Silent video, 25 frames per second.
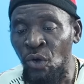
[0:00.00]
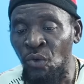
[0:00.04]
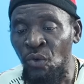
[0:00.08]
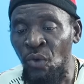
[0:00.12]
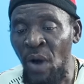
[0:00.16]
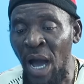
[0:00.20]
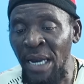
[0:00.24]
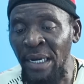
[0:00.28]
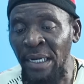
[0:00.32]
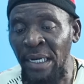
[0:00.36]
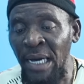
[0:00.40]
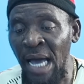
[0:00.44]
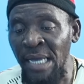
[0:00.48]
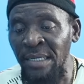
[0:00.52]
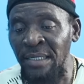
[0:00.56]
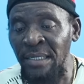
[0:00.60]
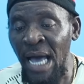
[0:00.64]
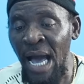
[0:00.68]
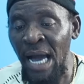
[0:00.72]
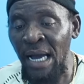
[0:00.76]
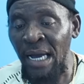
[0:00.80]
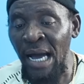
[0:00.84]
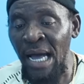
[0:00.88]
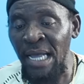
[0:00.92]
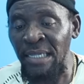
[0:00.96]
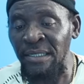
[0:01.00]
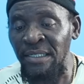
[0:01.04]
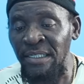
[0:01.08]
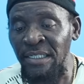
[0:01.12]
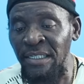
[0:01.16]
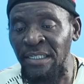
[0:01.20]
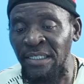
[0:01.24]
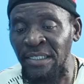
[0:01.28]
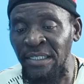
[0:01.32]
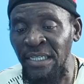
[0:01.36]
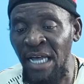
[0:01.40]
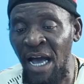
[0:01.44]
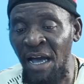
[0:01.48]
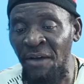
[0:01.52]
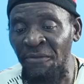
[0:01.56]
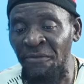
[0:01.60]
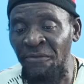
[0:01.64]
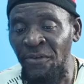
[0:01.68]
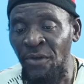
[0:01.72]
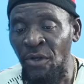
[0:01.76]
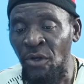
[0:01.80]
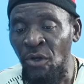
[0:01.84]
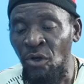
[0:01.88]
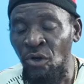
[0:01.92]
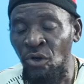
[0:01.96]
One I consist of
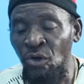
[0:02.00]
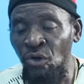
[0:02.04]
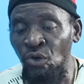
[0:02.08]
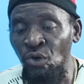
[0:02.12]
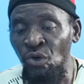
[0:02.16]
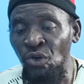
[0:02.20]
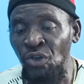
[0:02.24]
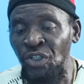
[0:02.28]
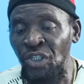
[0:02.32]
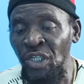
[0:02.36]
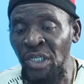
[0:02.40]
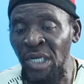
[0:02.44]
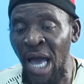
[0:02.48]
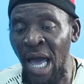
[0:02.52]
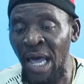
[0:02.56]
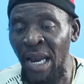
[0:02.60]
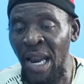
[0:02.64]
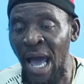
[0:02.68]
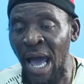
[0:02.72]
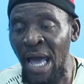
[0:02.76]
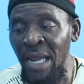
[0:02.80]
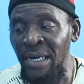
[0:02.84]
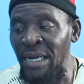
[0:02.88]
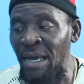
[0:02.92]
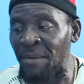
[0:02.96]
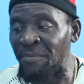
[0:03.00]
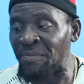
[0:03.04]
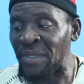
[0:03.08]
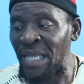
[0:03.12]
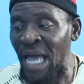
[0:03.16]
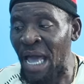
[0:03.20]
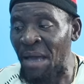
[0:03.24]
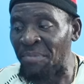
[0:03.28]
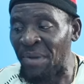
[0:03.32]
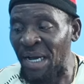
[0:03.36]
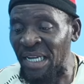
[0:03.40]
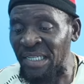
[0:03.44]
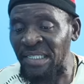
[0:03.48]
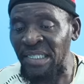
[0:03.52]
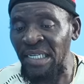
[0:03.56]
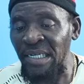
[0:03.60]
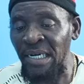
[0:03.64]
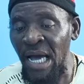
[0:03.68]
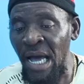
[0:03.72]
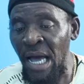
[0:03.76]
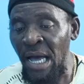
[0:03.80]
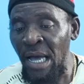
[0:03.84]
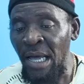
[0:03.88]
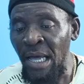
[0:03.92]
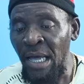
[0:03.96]
Luciano and them type of
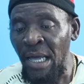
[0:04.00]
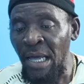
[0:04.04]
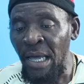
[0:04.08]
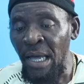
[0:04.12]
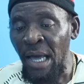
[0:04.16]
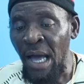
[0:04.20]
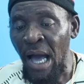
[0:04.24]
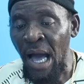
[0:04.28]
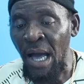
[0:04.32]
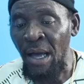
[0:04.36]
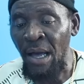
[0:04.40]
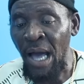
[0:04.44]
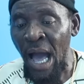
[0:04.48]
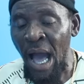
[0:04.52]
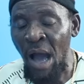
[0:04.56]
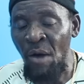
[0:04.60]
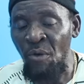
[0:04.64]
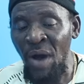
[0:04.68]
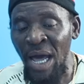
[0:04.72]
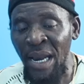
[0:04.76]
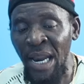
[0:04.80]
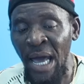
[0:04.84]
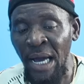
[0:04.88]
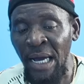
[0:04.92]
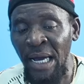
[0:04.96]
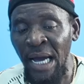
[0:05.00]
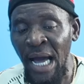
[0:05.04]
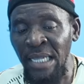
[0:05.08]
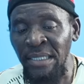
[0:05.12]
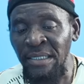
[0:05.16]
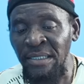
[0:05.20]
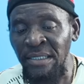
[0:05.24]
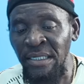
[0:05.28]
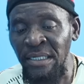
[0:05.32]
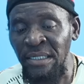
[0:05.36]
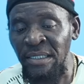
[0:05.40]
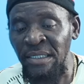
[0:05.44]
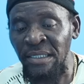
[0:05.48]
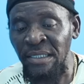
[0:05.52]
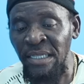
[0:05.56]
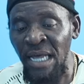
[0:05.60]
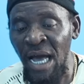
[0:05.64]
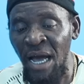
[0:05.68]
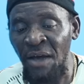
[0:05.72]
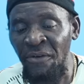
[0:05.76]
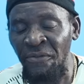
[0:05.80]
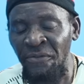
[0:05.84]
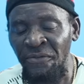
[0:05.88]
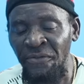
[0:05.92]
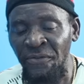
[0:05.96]
singer, and one I consist
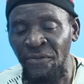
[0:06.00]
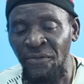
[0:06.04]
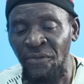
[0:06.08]
of